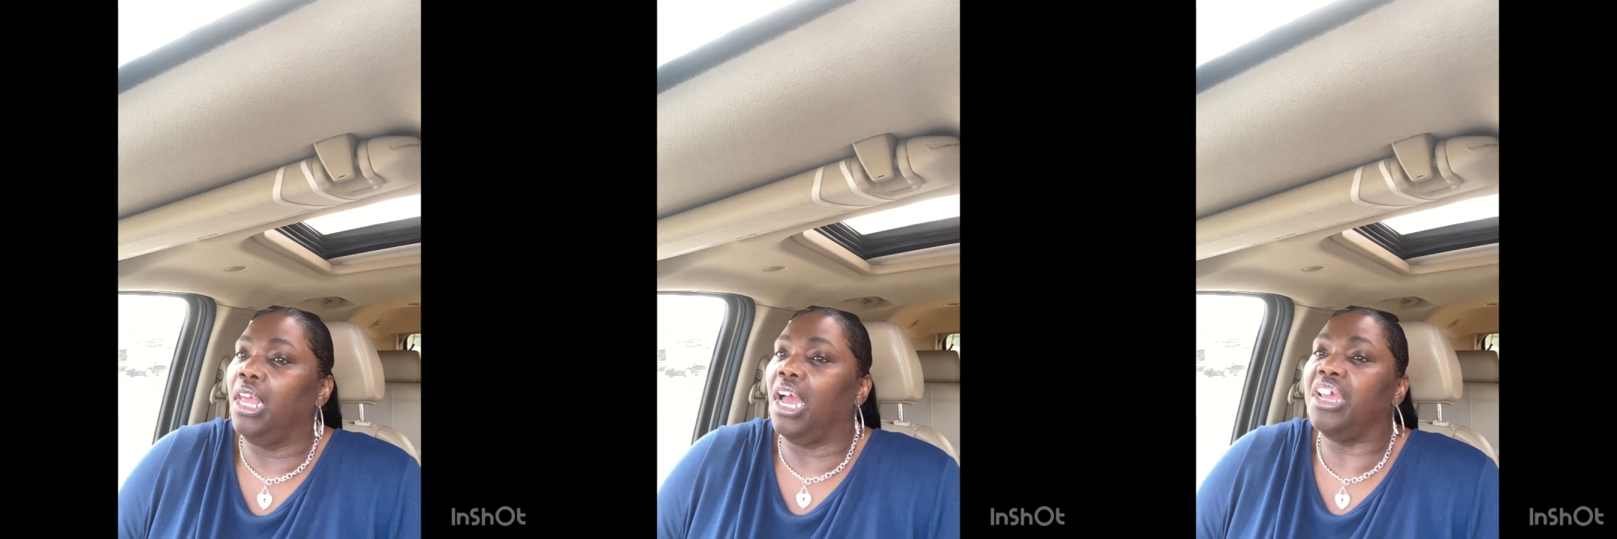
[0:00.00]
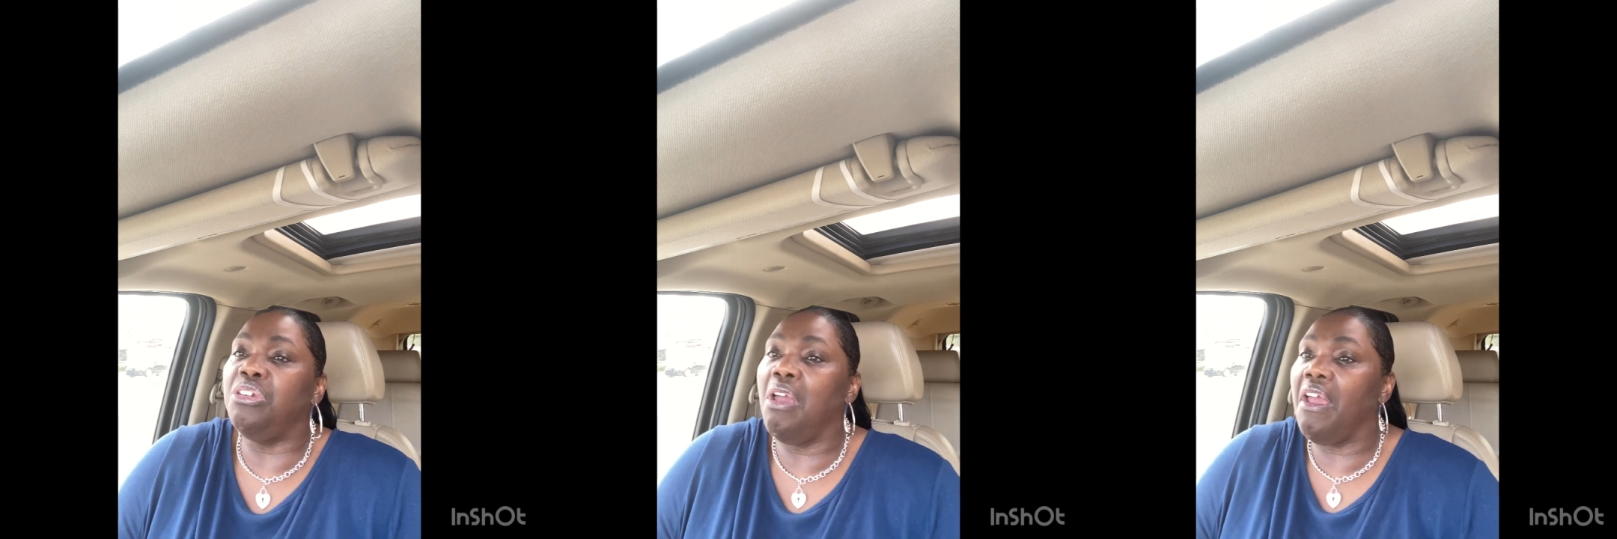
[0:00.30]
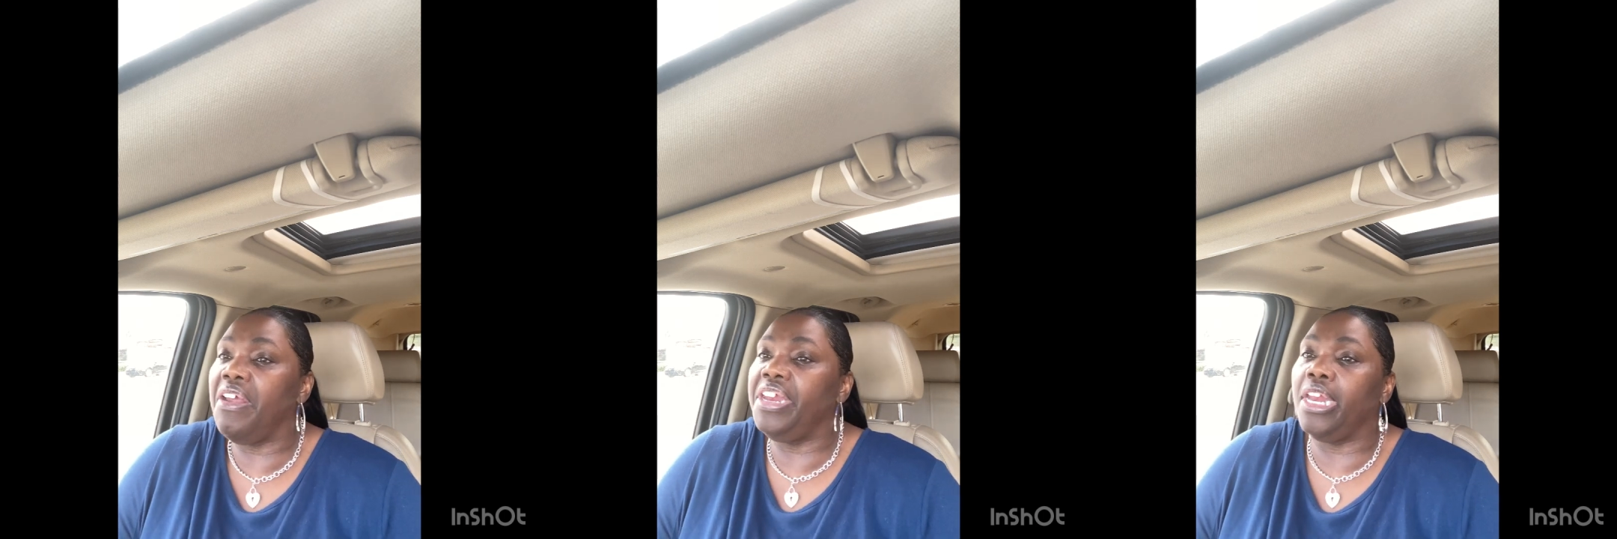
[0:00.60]
Are you
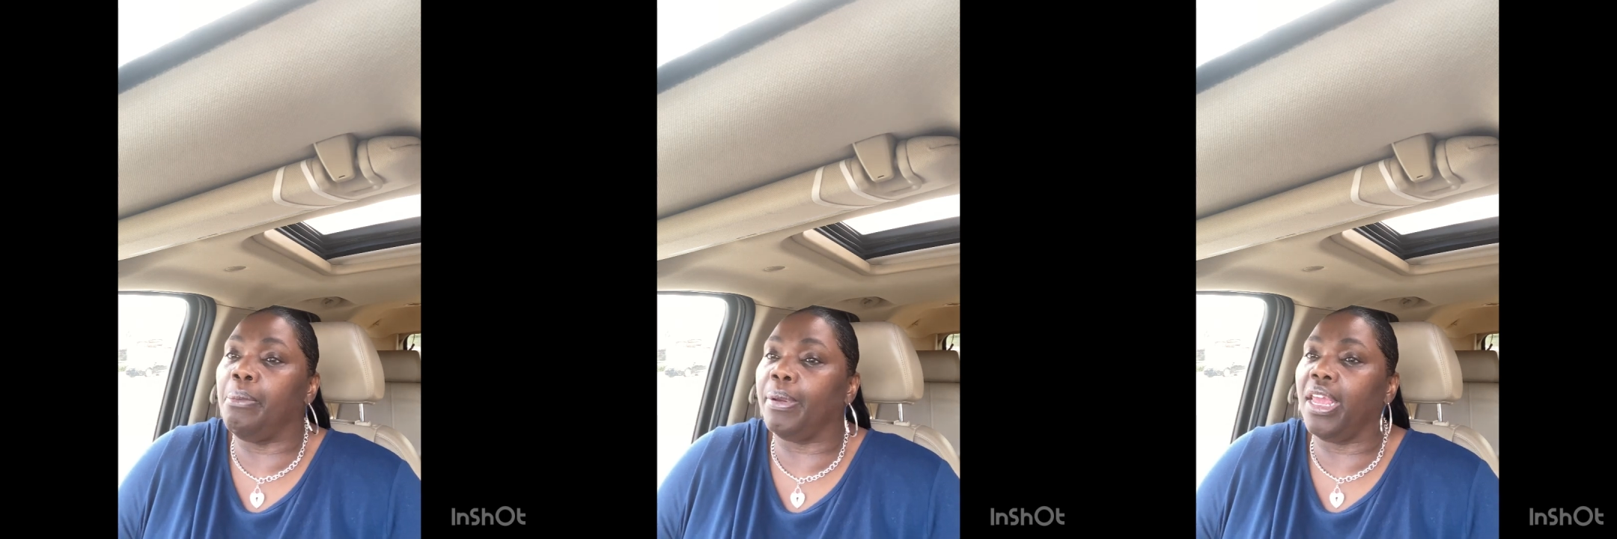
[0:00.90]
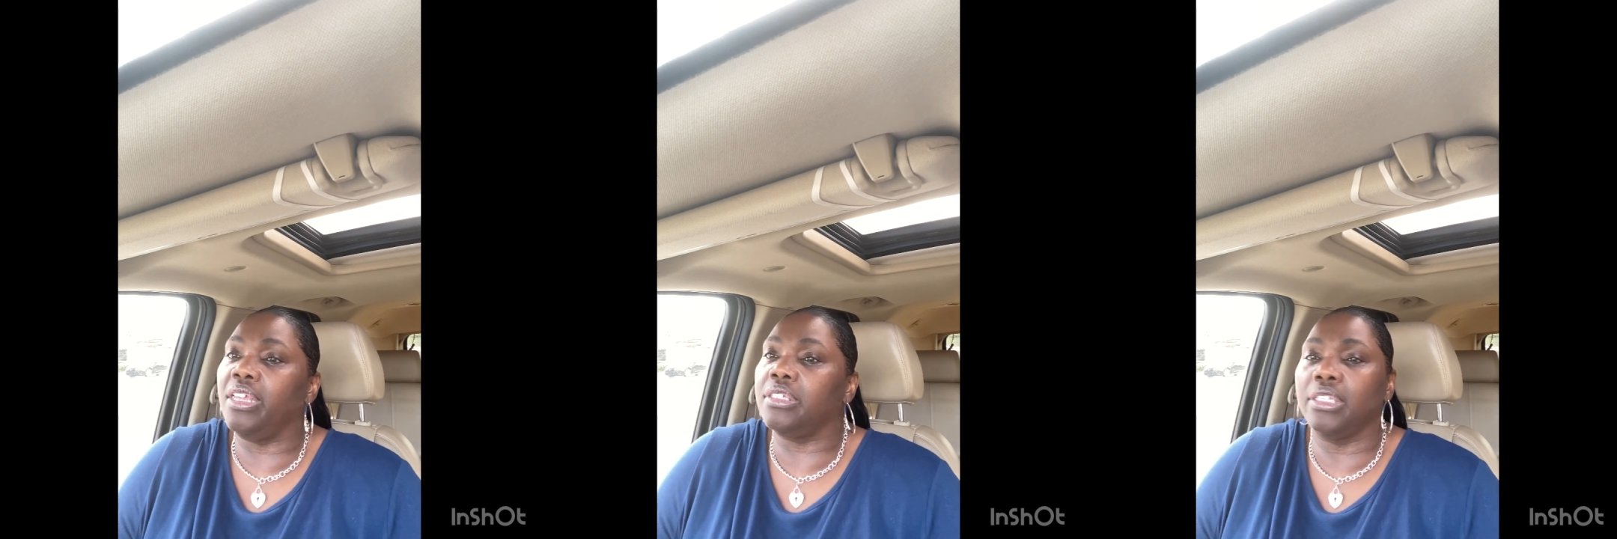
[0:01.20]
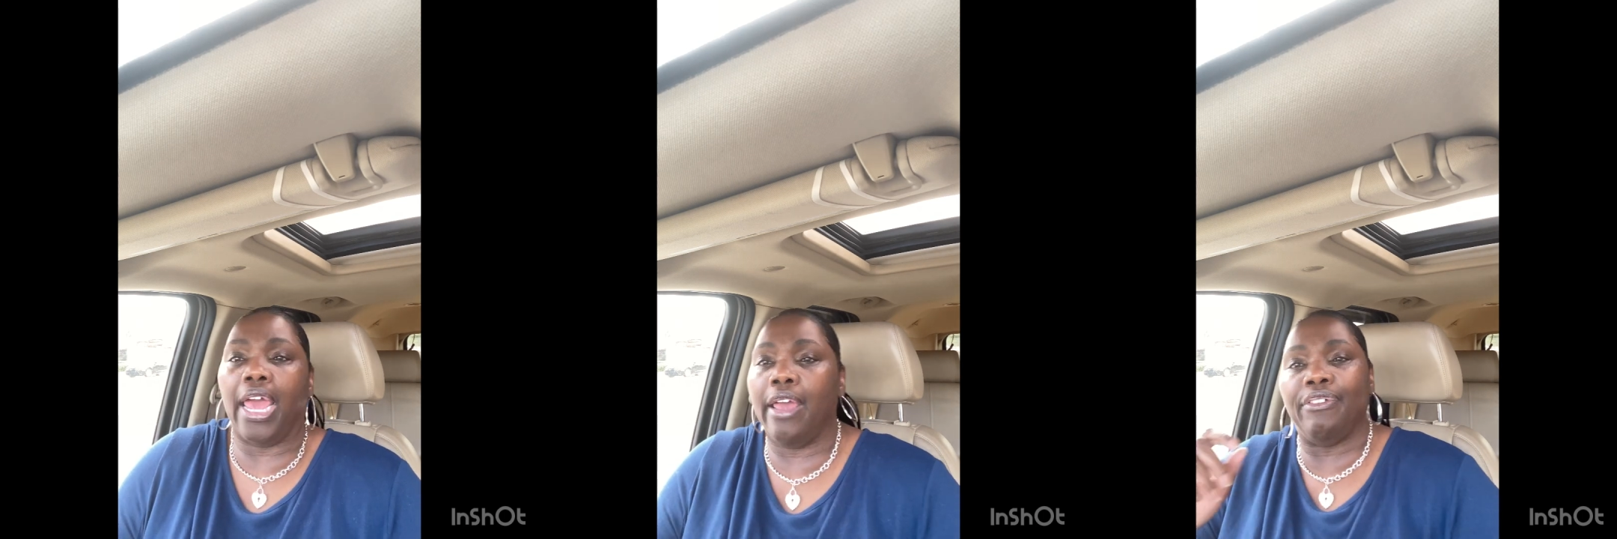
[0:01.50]
hurting any place?
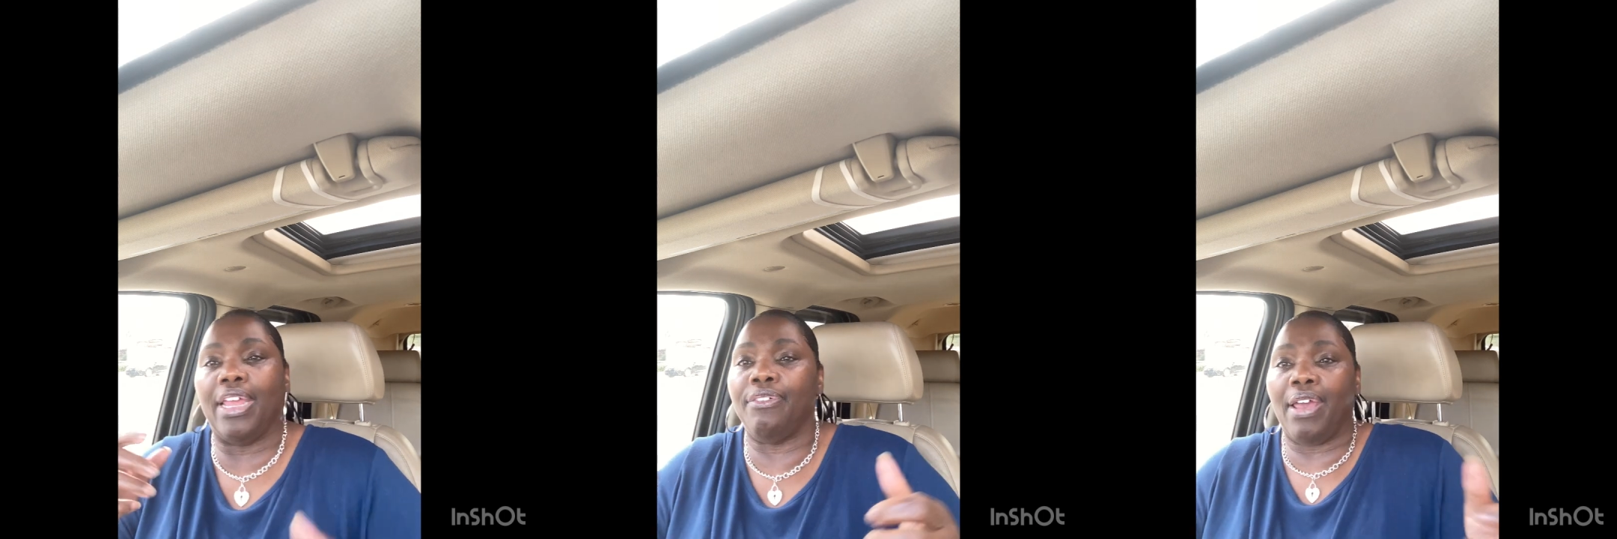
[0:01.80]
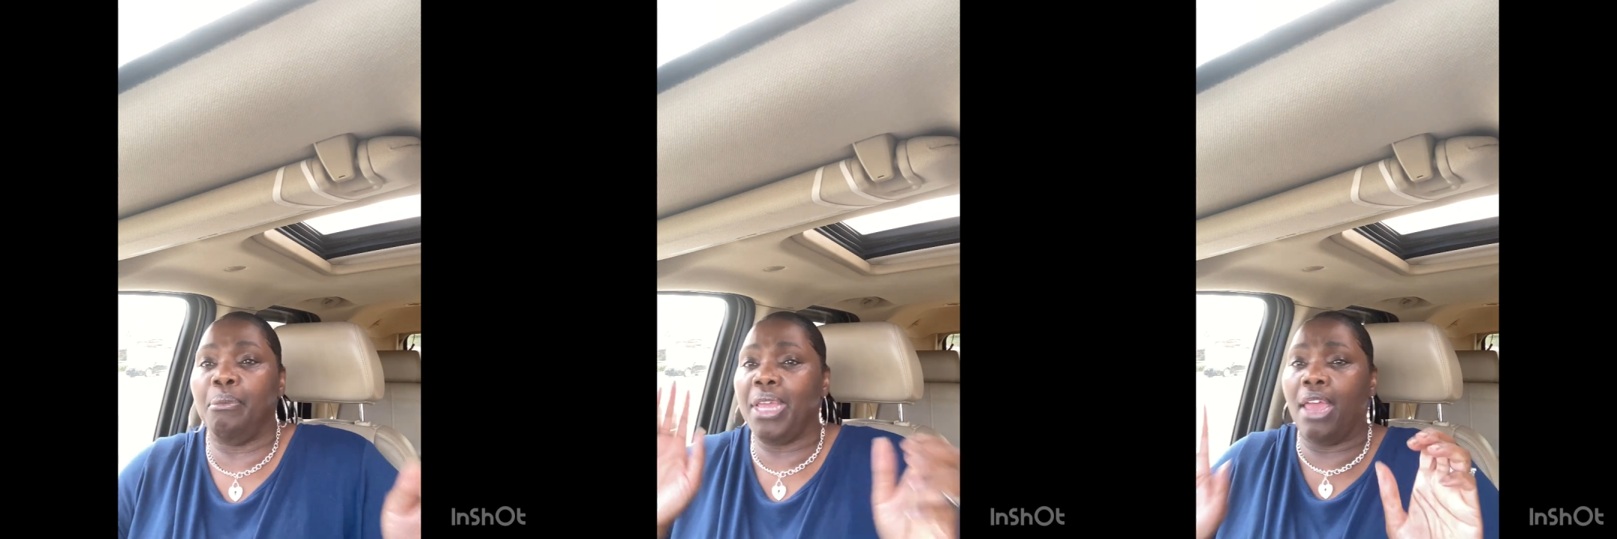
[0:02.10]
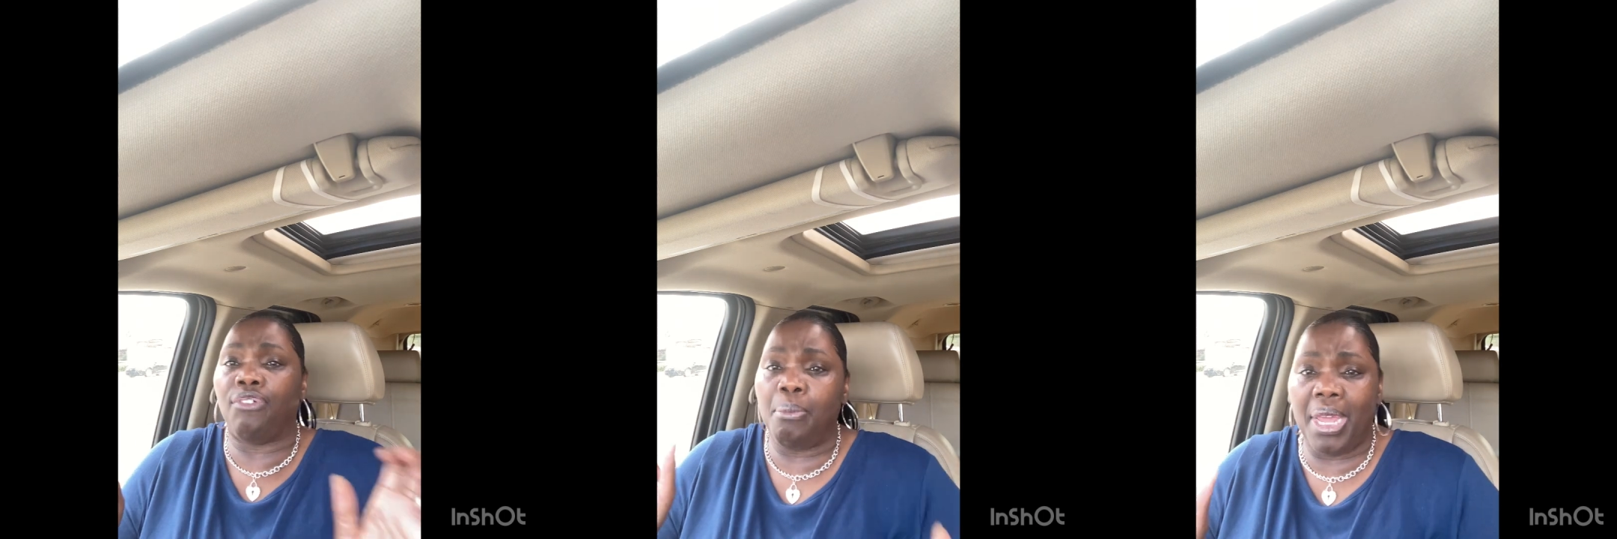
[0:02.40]
Now, if, if, I'm
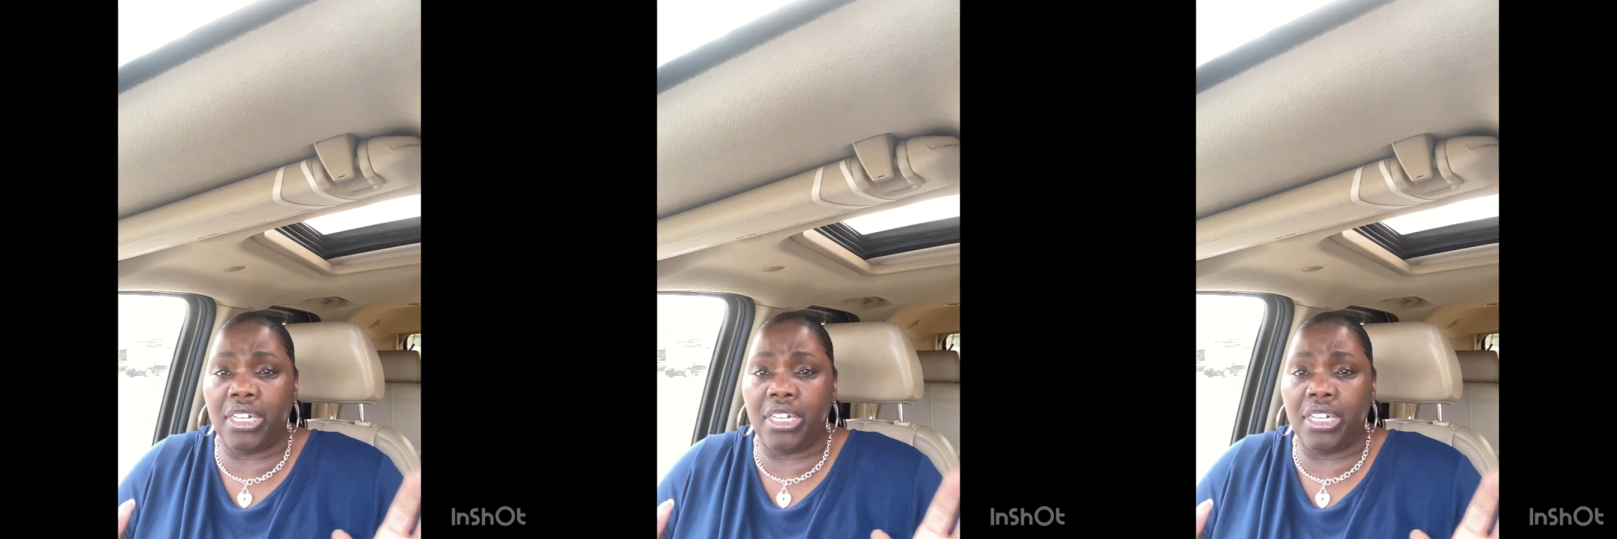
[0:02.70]
if I'm at